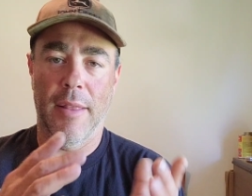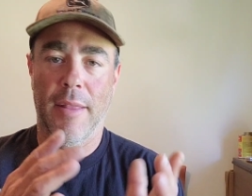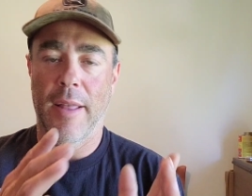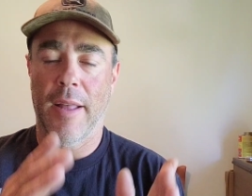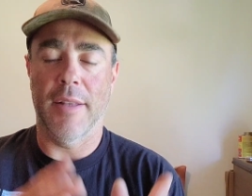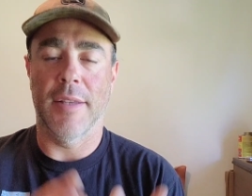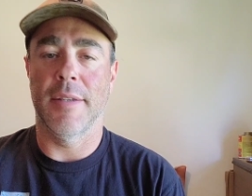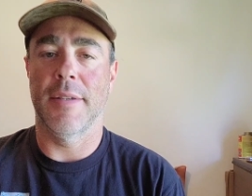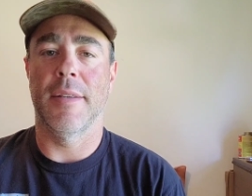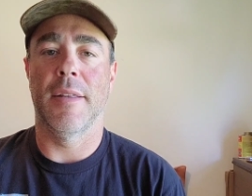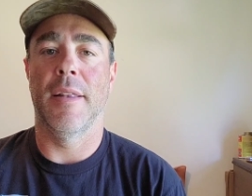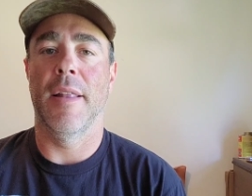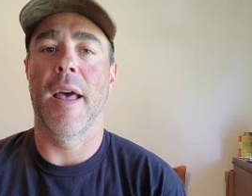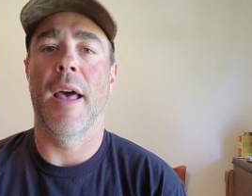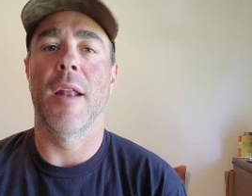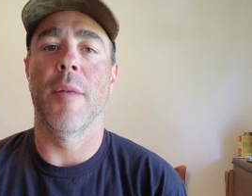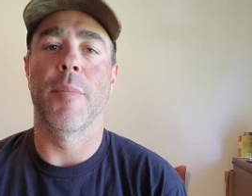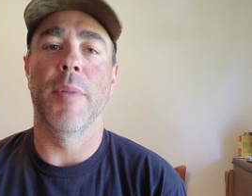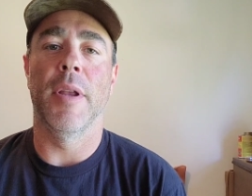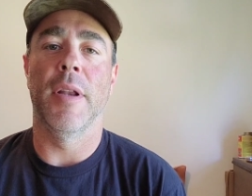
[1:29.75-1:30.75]
That's
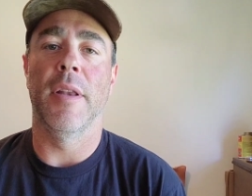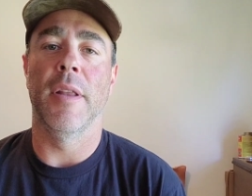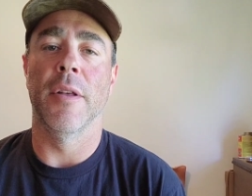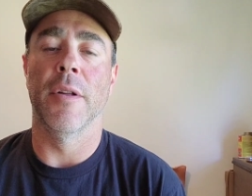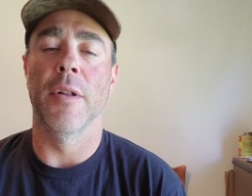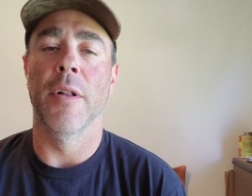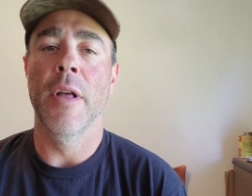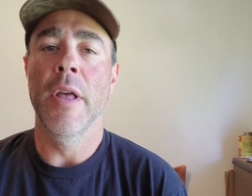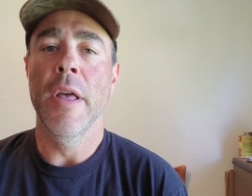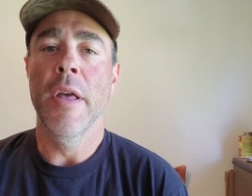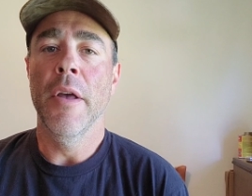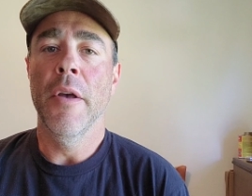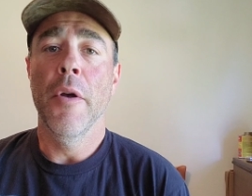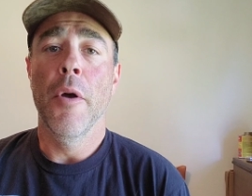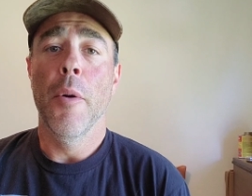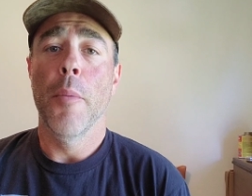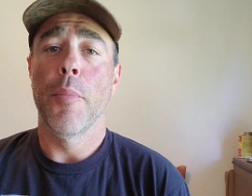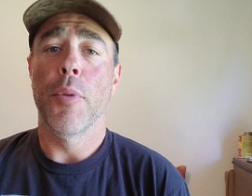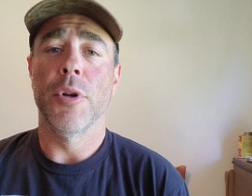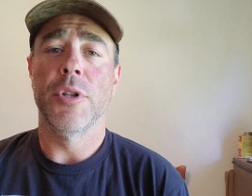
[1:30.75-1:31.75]
not a big deal.
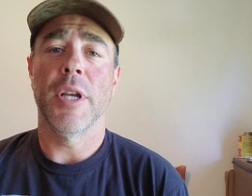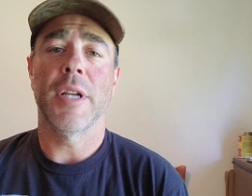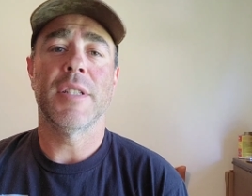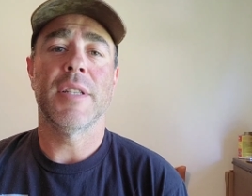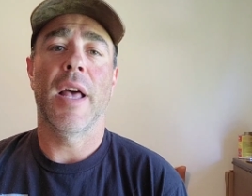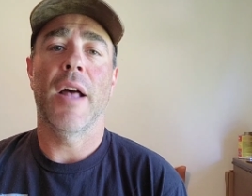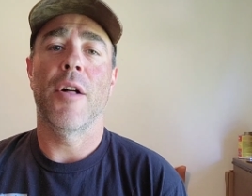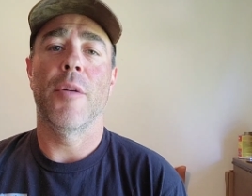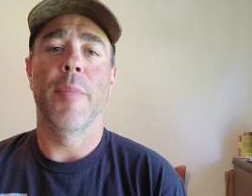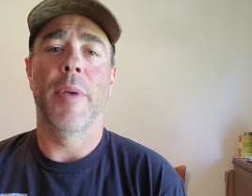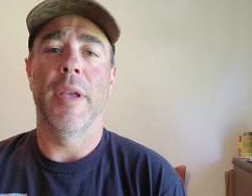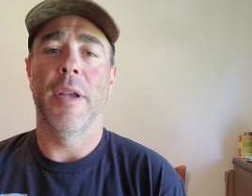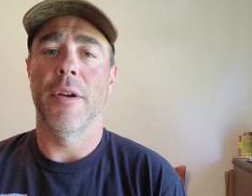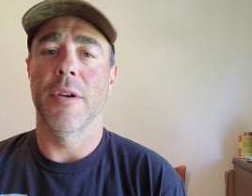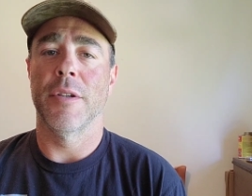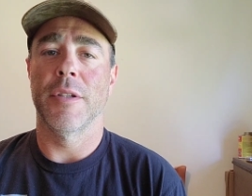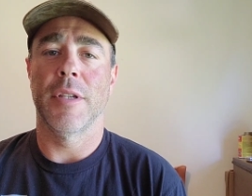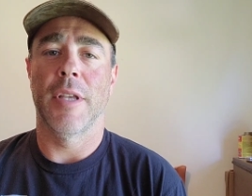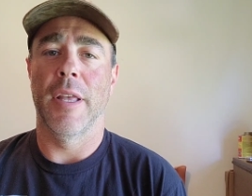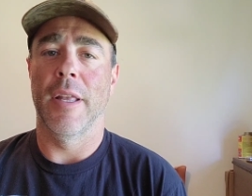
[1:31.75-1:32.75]
Projectile
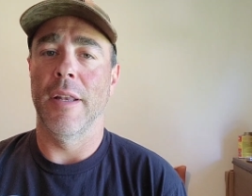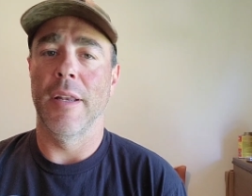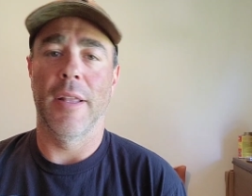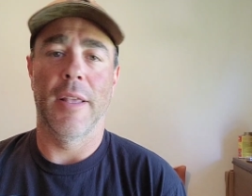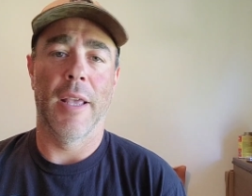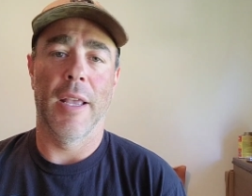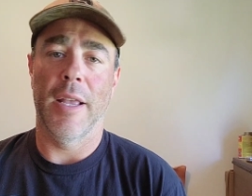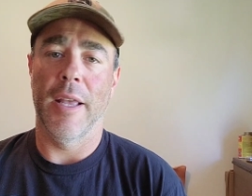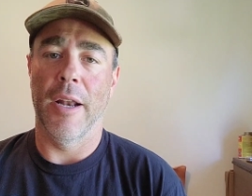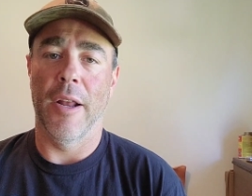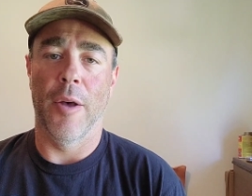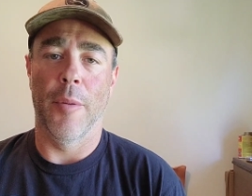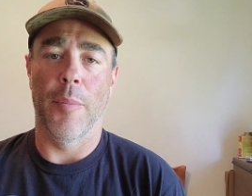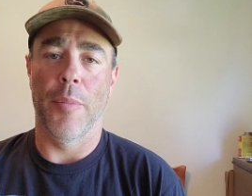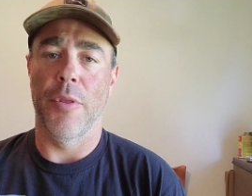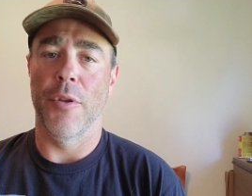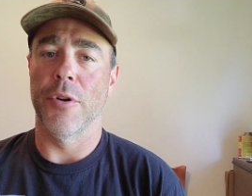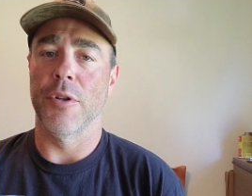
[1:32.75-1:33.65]
makers can kick it up.